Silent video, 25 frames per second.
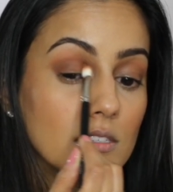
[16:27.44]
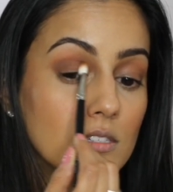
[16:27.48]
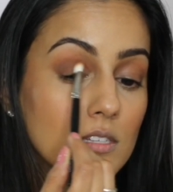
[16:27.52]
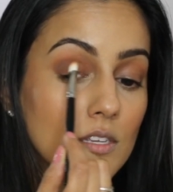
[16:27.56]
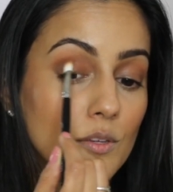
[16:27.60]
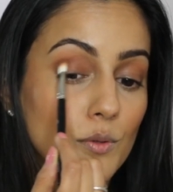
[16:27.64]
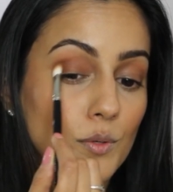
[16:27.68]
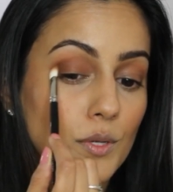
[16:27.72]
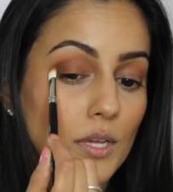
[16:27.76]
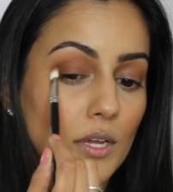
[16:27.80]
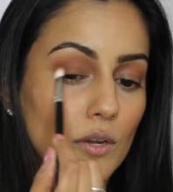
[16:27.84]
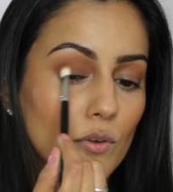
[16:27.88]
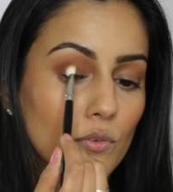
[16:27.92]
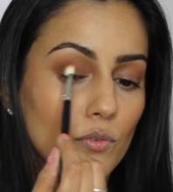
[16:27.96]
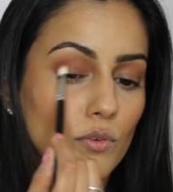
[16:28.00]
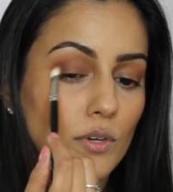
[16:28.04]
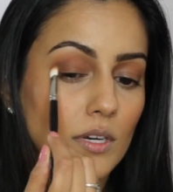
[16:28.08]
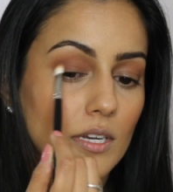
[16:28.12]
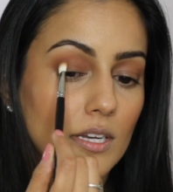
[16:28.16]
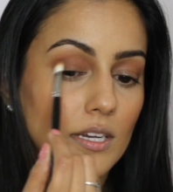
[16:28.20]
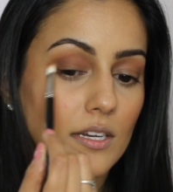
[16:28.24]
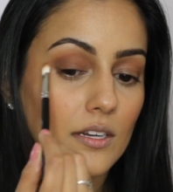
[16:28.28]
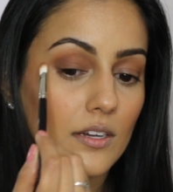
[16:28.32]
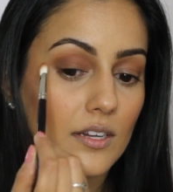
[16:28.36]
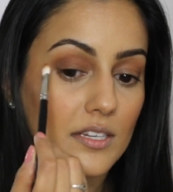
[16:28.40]
So you get a
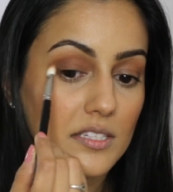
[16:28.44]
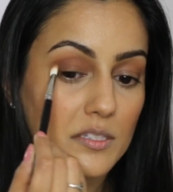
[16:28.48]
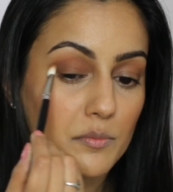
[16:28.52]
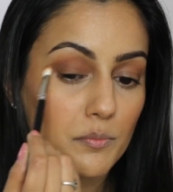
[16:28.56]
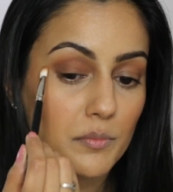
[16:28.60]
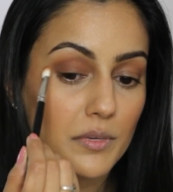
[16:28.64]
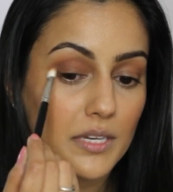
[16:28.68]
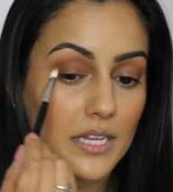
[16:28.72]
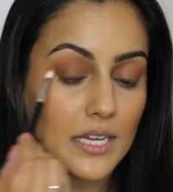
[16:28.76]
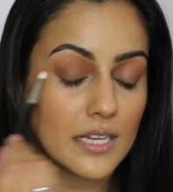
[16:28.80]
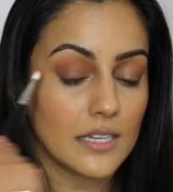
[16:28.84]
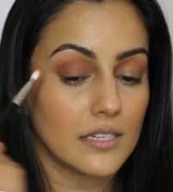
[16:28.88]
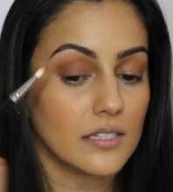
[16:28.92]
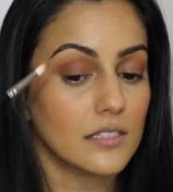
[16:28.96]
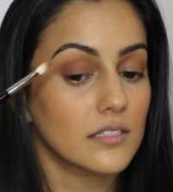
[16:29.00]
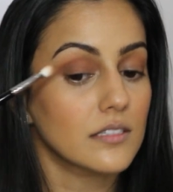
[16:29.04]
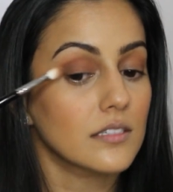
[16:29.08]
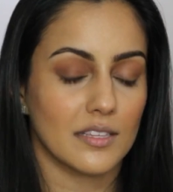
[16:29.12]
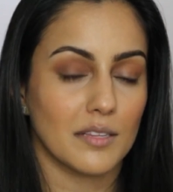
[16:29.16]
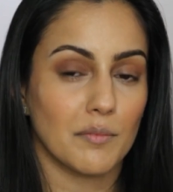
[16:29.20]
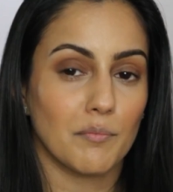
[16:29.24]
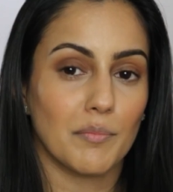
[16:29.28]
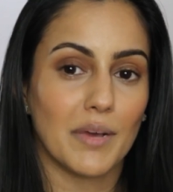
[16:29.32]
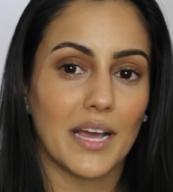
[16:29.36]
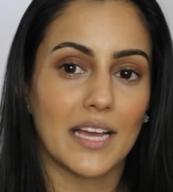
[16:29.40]
really nice blend,
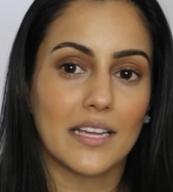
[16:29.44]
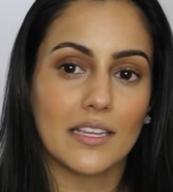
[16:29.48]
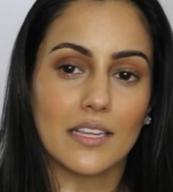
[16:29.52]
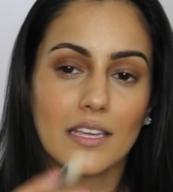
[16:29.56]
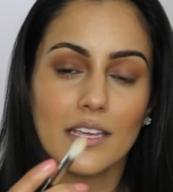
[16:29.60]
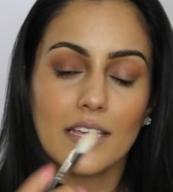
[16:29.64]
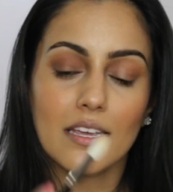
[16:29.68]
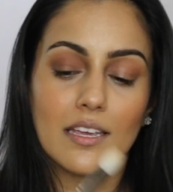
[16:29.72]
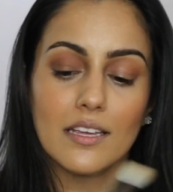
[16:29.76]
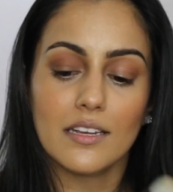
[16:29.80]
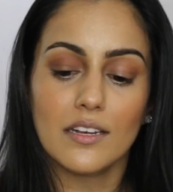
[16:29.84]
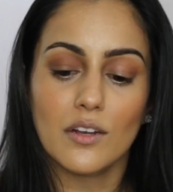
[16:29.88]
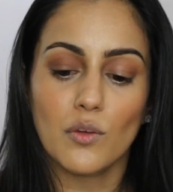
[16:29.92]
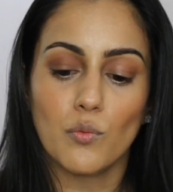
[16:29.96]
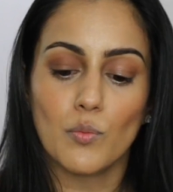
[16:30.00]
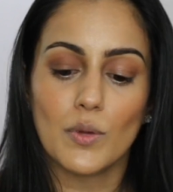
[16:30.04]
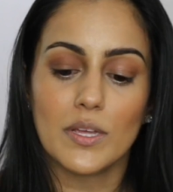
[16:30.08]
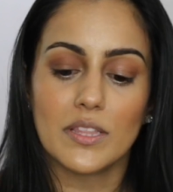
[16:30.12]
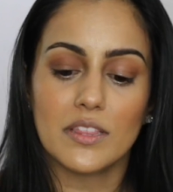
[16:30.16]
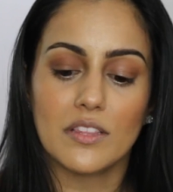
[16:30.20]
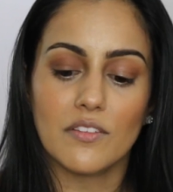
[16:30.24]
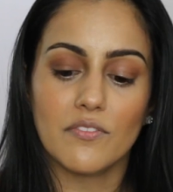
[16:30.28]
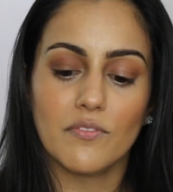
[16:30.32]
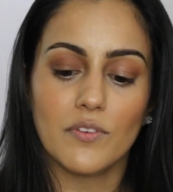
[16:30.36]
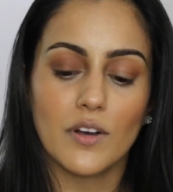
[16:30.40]
and then back in
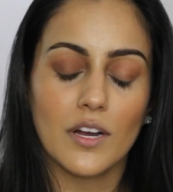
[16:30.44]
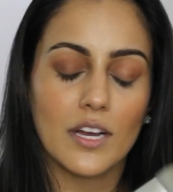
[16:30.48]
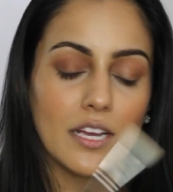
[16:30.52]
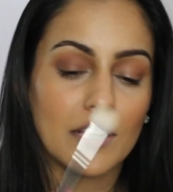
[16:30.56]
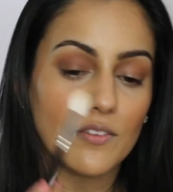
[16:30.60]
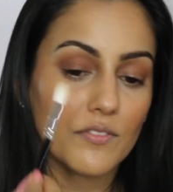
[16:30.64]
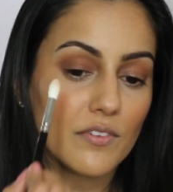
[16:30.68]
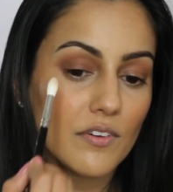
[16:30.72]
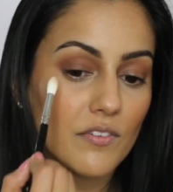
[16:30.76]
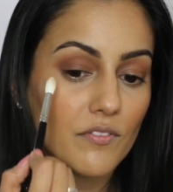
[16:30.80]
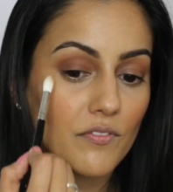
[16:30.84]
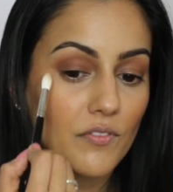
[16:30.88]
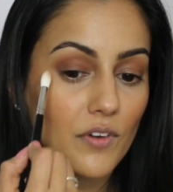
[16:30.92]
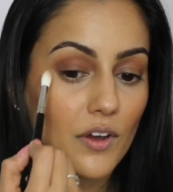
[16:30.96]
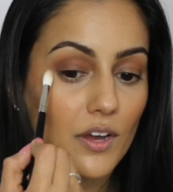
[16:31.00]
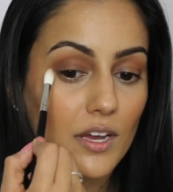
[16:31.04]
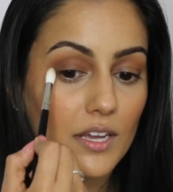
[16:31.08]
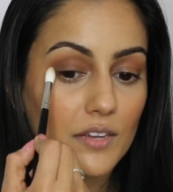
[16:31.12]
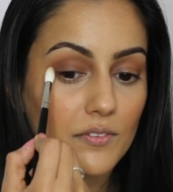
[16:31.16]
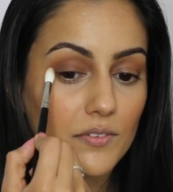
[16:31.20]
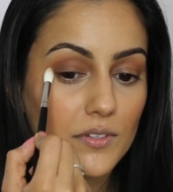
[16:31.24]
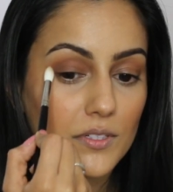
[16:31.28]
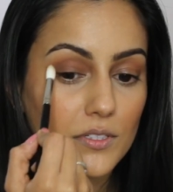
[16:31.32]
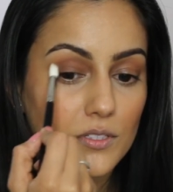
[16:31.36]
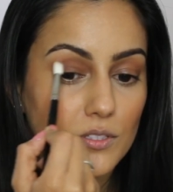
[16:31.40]
with the
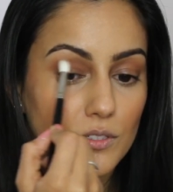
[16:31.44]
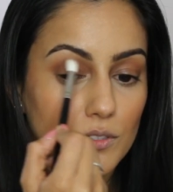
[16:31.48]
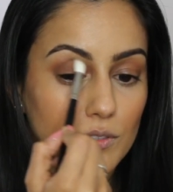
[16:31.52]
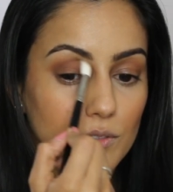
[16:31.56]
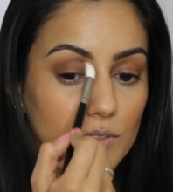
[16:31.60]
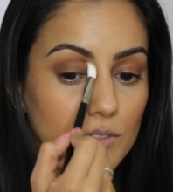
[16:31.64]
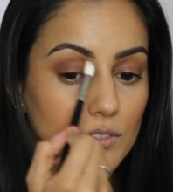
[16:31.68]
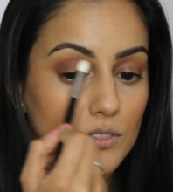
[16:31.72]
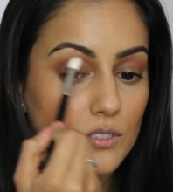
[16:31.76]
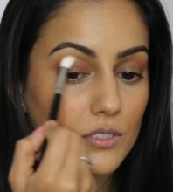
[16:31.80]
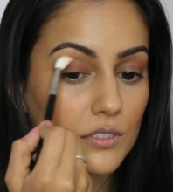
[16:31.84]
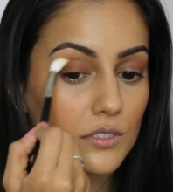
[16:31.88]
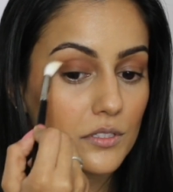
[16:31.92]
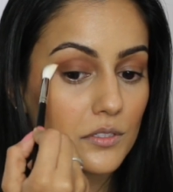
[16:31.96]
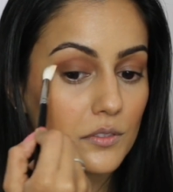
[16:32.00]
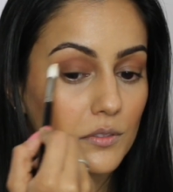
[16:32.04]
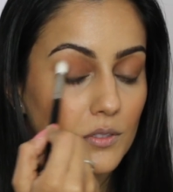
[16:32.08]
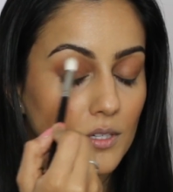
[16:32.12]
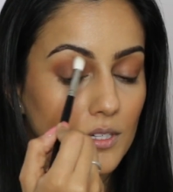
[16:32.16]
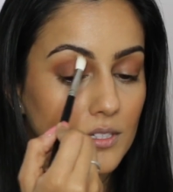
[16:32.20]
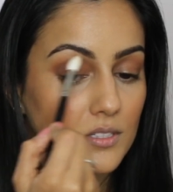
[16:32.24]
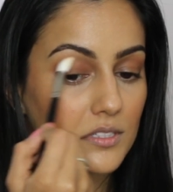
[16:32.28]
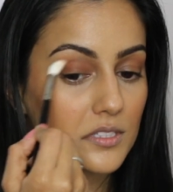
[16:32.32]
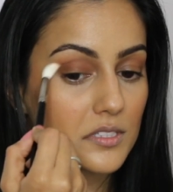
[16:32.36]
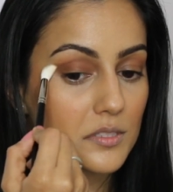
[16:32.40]
5522
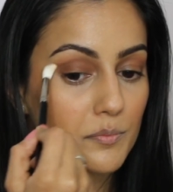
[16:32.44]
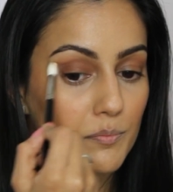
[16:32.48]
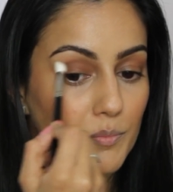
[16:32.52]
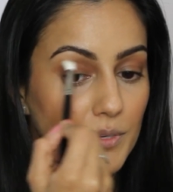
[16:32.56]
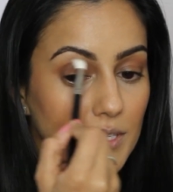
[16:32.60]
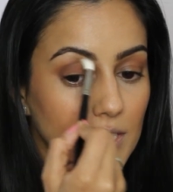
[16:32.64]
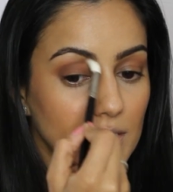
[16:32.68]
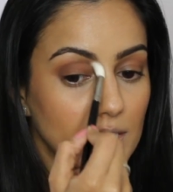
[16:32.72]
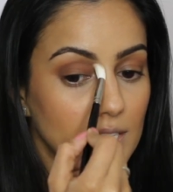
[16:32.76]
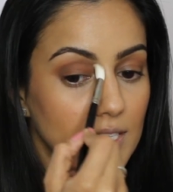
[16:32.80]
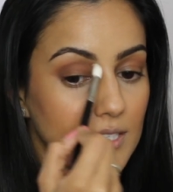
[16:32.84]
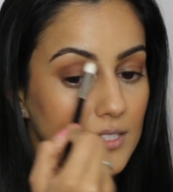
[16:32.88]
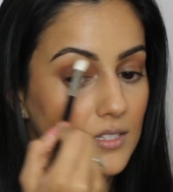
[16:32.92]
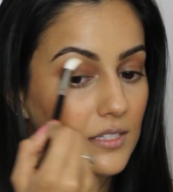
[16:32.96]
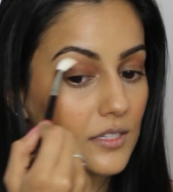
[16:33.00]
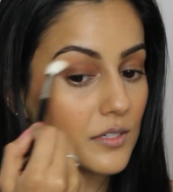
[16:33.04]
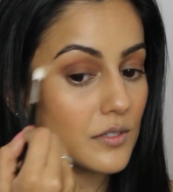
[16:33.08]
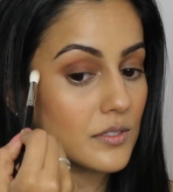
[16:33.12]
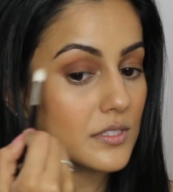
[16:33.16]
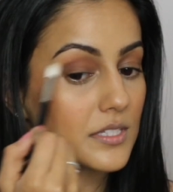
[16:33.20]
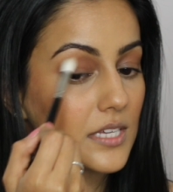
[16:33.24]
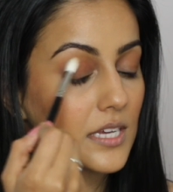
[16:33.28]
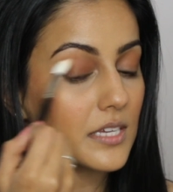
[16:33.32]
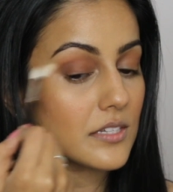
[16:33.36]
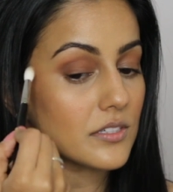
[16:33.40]
and just blend
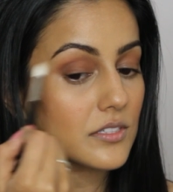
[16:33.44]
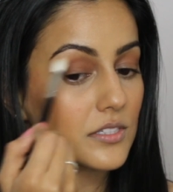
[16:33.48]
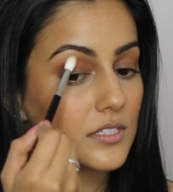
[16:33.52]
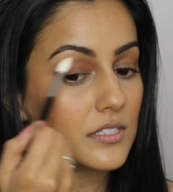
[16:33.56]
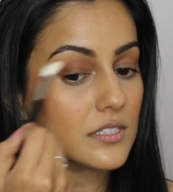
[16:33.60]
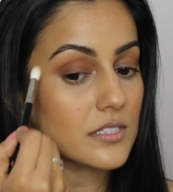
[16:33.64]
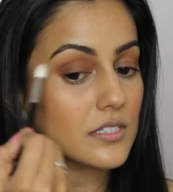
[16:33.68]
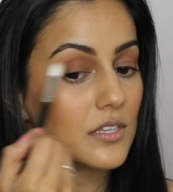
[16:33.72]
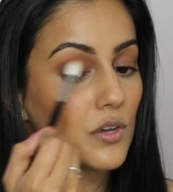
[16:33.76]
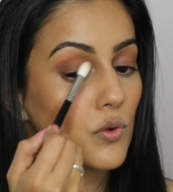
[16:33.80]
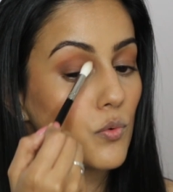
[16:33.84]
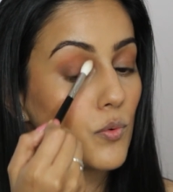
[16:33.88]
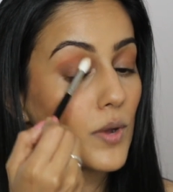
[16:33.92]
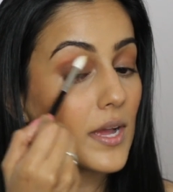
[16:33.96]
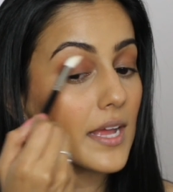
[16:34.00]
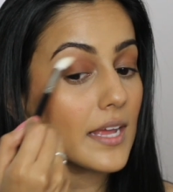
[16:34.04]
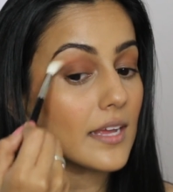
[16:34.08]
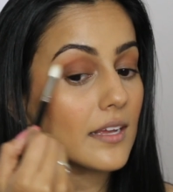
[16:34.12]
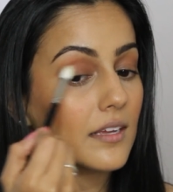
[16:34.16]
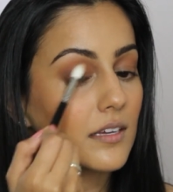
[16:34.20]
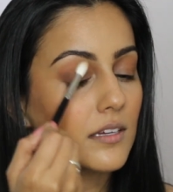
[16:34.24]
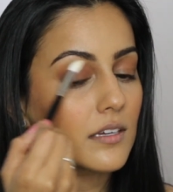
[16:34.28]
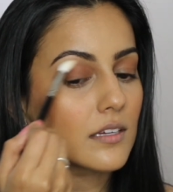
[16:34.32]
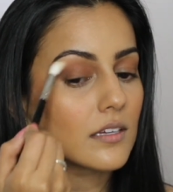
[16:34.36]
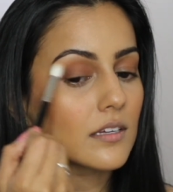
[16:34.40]
those edges
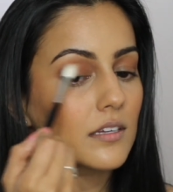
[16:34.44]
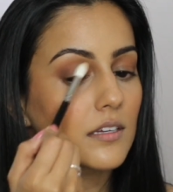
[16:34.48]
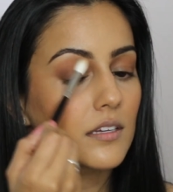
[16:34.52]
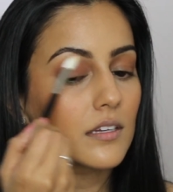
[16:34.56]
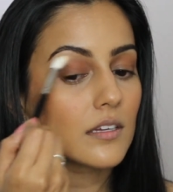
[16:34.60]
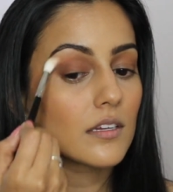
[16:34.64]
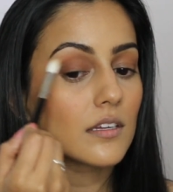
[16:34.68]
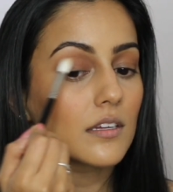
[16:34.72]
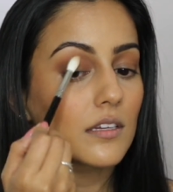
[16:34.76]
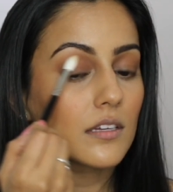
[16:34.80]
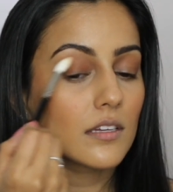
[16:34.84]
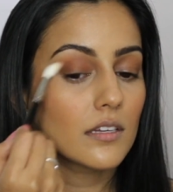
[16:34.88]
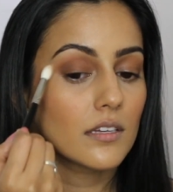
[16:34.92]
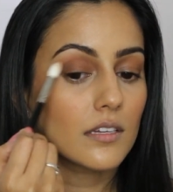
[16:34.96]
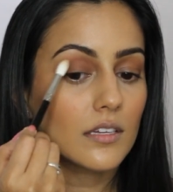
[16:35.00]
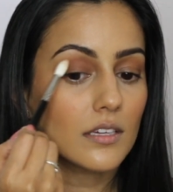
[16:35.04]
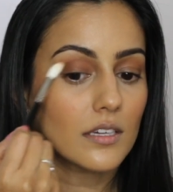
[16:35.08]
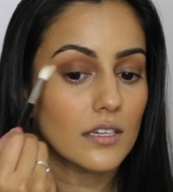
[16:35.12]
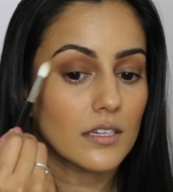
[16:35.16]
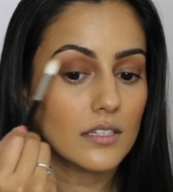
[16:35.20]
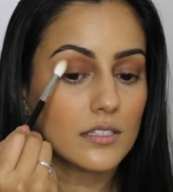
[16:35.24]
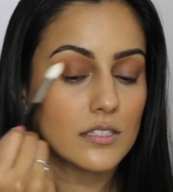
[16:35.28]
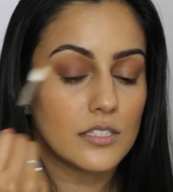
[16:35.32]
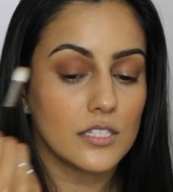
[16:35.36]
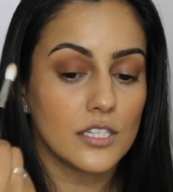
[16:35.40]
away
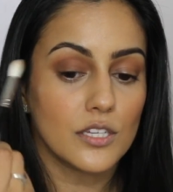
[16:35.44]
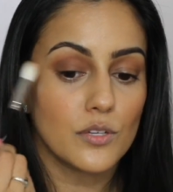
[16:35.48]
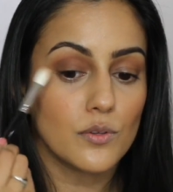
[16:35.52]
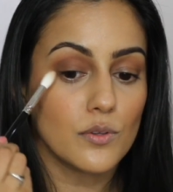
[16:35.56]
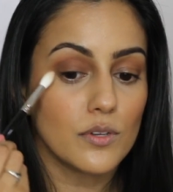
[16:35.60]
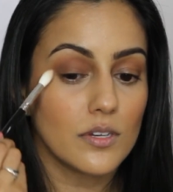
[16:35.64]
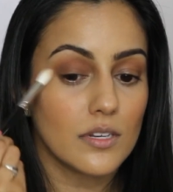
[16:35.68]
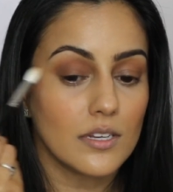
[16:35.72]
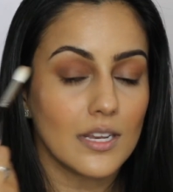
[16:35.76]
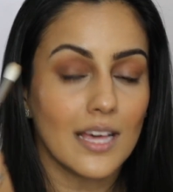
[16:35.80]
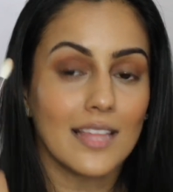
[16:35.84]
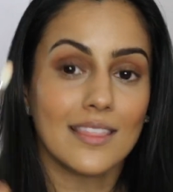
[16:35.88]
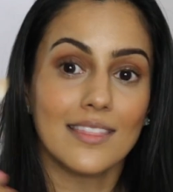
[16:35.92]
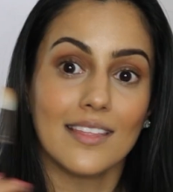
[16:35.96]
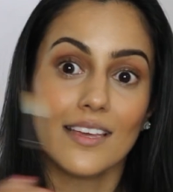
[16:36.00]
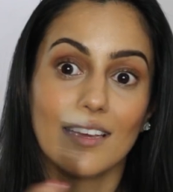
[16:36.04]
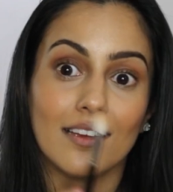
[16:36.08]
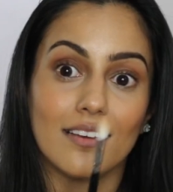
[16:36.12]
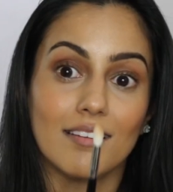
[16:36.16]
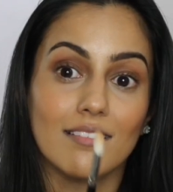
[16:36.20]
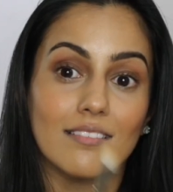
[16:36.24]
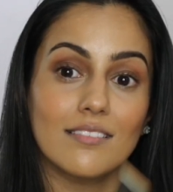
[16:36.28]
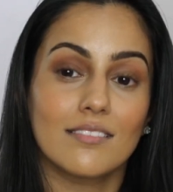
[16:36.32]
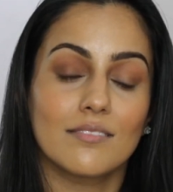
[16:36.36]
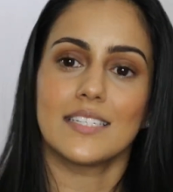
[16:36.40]
into nothing.